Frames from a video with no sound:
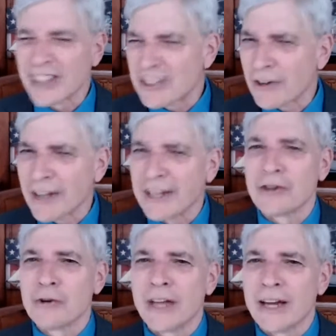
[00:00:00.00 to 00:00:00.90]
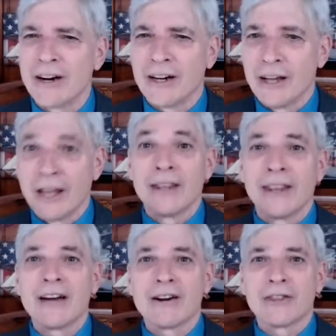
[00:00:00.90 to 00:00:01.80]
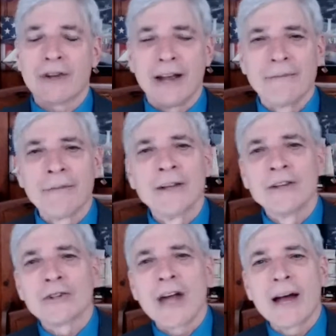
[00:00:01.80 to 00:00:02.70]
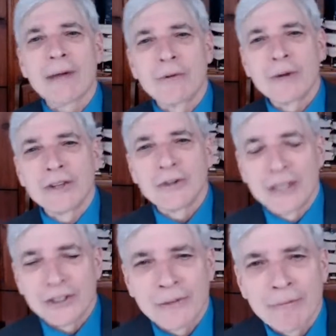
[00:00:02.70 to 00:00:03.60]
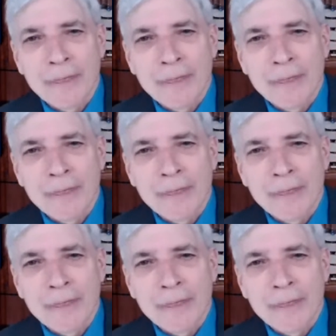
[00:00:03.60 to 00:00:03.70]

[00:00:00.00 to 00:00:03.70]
Let's find out who they are. They're a threat. So how about we do this?